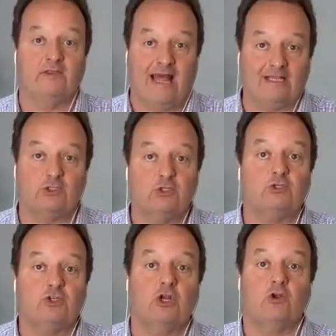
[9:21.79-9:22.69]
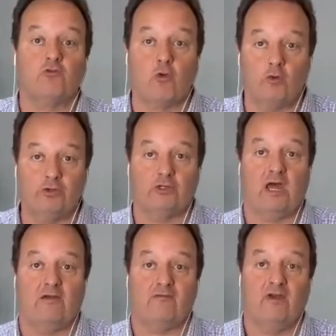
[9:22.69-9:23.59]
That's just going to grow in your
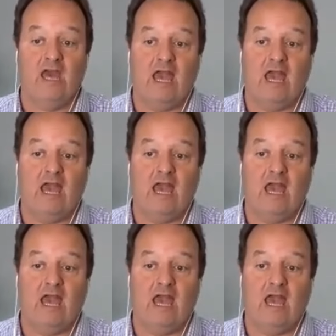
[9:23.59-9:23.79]
life.